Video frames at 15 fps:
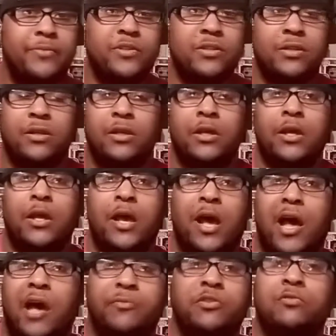pops.
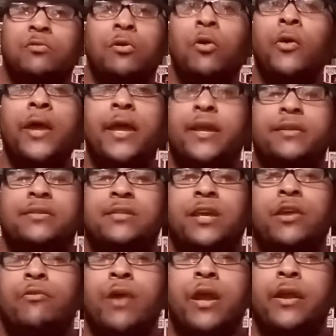I just wanna go ahead and
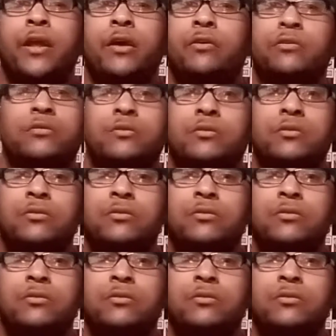say it right now.